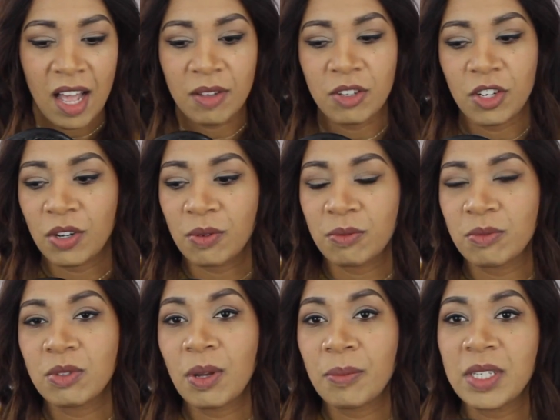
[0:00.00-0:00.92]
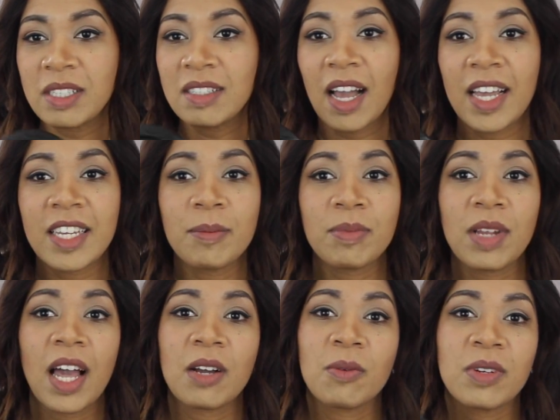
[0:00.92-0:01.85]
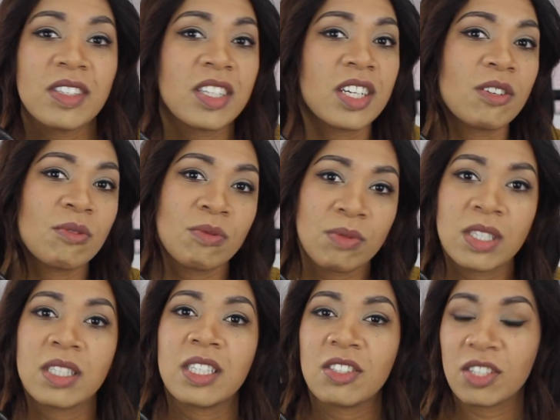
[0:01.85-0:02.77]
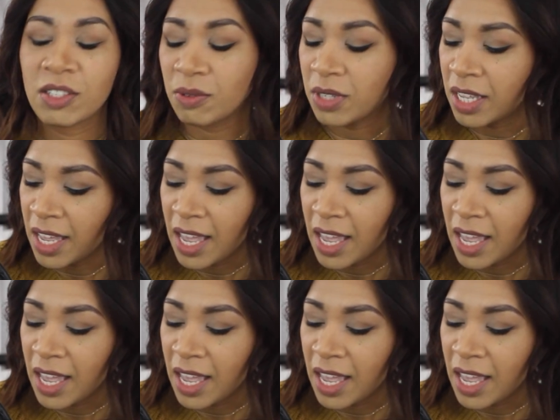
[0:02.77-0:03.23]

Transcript: dyeing it black, what is it going to really do?